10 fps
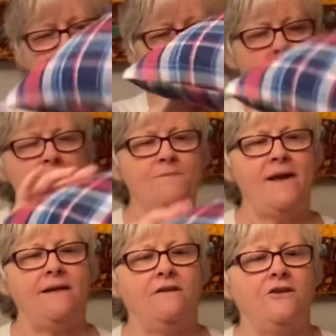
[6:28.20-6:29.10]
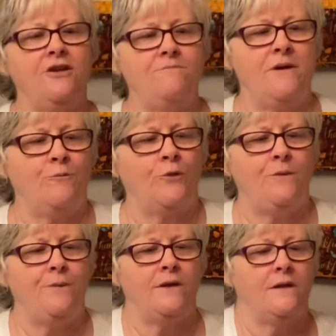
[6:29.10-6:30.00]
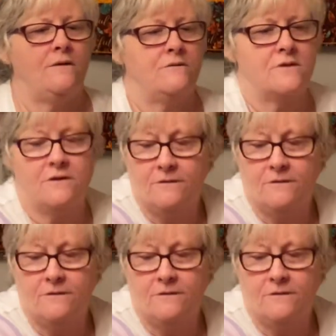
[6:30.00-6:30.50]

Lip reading: those make good memory pillows.